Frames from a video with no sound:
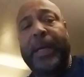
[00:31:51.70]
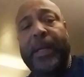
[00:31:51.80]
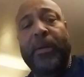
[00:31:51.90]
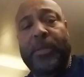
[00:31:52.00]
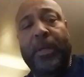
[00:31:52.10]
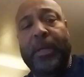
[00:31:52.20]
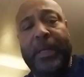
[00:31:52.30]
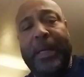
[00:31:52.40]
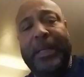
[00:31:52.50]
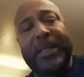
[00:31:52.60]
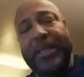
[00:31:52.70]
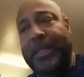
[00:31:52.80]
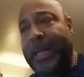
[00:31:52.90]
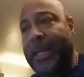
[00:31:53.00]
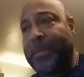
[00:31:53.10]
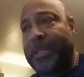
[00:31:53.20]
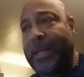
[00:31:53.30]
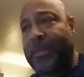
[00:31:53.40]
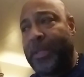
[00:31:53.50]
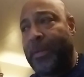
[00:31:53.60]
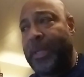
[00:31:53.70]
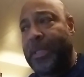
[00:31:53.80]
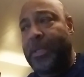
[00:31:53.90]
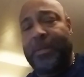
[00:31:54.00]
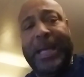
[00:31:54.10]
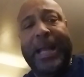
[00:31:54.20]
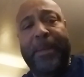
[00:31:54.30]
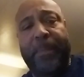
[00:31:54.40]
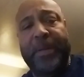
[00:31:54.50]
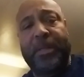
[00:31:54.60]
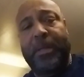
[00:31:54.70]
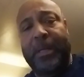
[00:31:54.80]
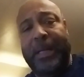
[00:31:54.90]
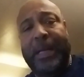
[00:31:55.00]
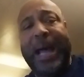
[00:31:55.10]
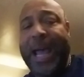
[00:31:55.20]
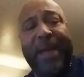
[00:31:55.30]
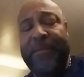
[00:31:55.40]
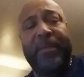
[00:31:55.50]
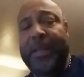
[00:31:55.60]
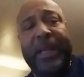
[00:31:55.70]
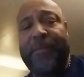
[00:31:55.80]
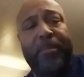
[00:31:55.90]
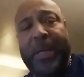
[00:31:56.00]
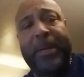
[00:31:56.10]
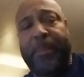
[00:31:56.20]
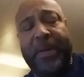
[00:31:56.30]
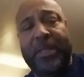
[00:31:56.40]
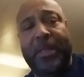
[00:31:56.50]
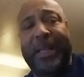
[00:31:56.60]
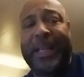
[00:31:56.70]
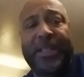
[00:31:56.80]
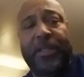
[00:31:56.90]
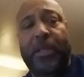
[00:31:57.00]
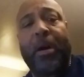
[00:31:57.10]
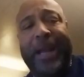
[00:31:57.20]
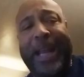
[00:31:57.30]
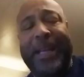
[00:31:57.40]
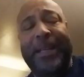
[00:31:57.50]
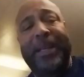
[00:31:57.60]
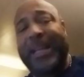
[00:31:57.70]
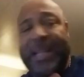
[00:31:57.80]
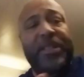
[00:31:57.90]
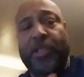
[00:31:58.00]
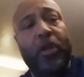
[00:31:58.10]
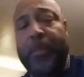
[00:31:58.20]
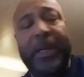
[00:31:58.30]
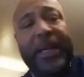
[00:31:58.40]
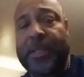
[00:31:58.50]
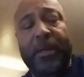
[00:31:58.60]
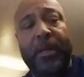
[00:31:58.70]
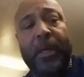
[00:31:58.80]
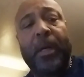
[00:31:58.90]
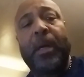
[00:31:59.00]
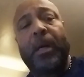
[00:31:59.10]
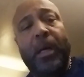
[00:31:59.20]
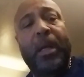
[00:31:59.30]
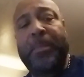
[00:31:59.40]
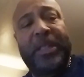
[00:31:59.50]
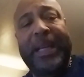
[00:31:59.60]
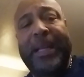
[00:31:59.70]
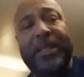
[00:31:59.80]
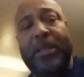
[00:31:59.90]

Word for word: and are doing good and they just say to themselves, dude, these dudes got out of prison doing good. I haven't even been to prison. And they just start hating. And that's just human nature. All I'm saying is